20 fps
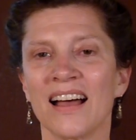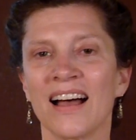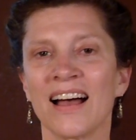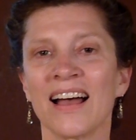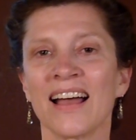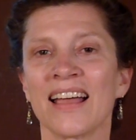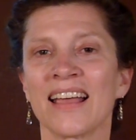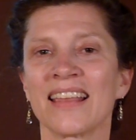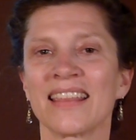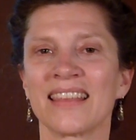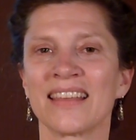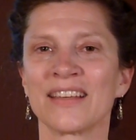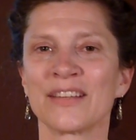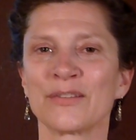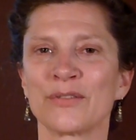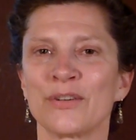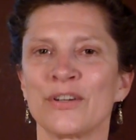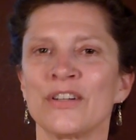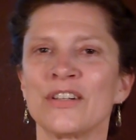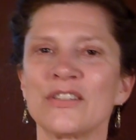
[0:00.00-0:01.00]
Hi, thanks
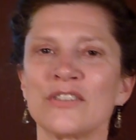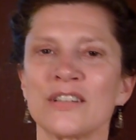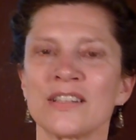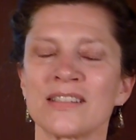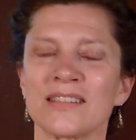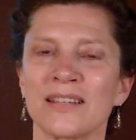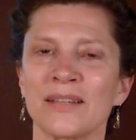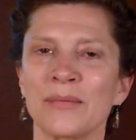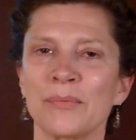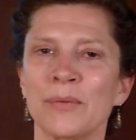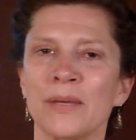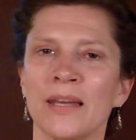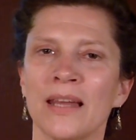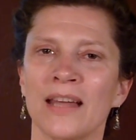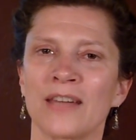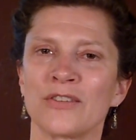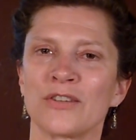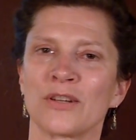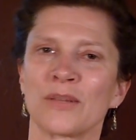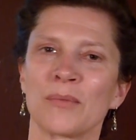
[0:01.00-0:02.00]
for your interest in
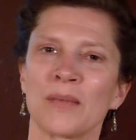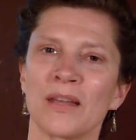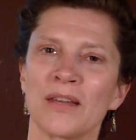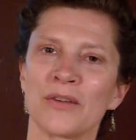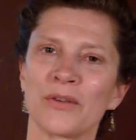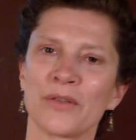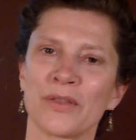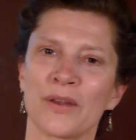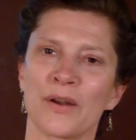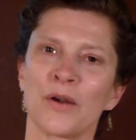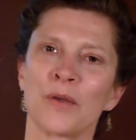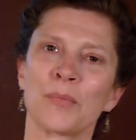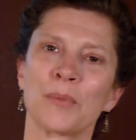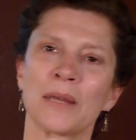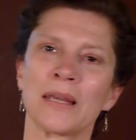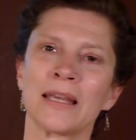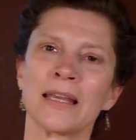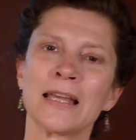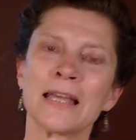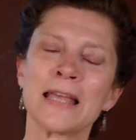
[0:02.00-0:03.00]
pediatric manual
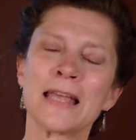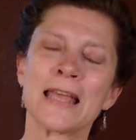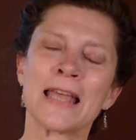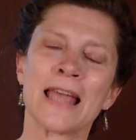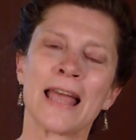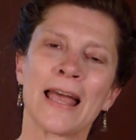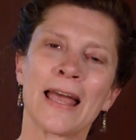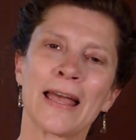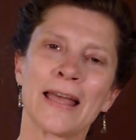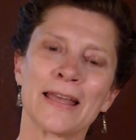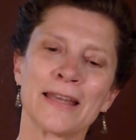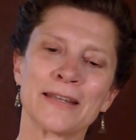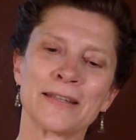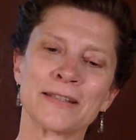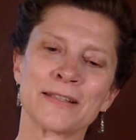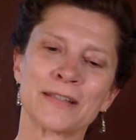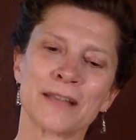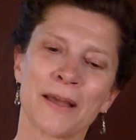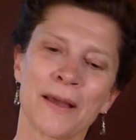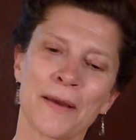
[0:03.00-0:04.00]
therapy.
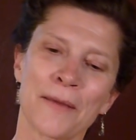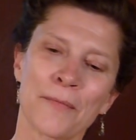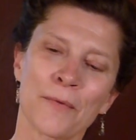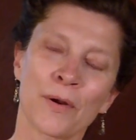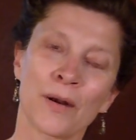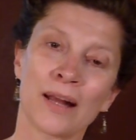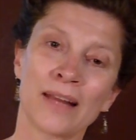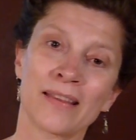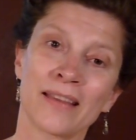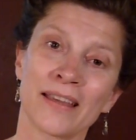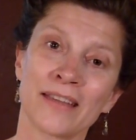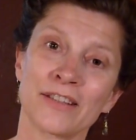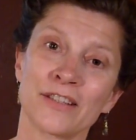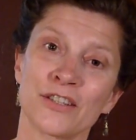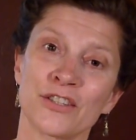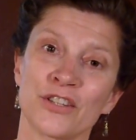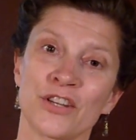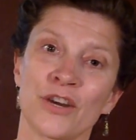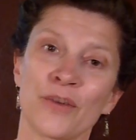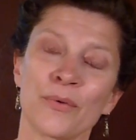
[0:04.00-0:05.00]
And what I'd like
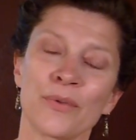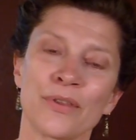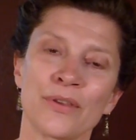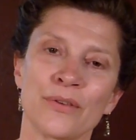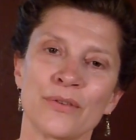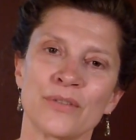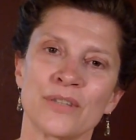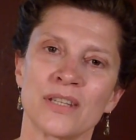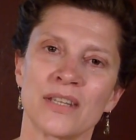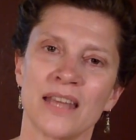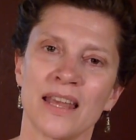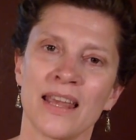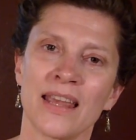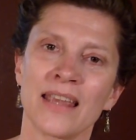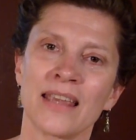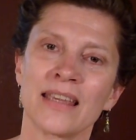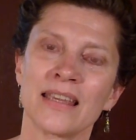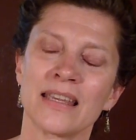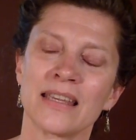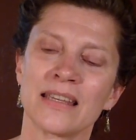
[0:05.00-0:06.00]
to share with you
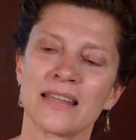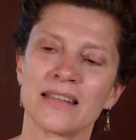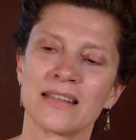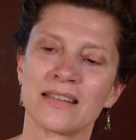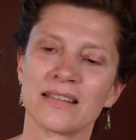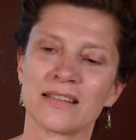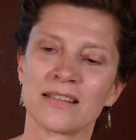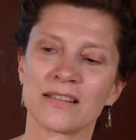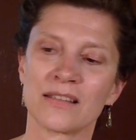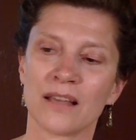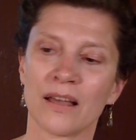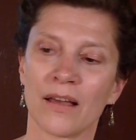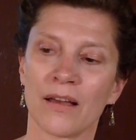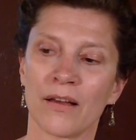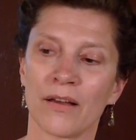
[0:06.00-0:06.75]
today is